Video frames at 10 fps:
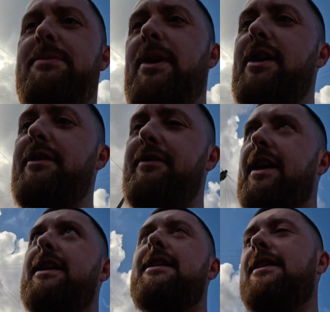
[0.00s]

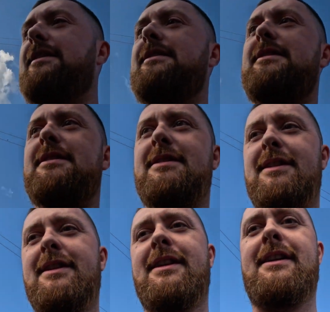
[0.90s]
perfect.
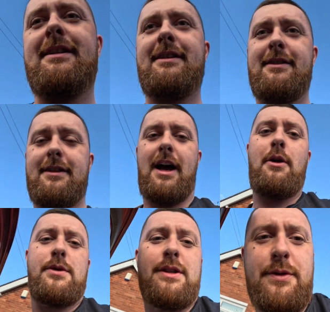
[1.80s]

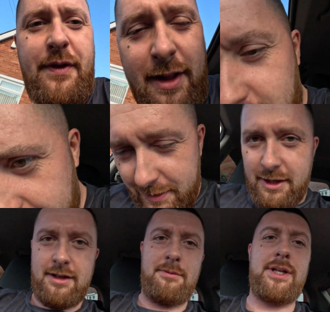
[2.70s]
It felt when
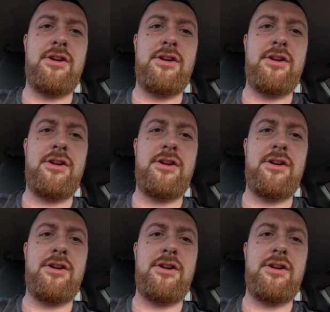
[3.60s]
I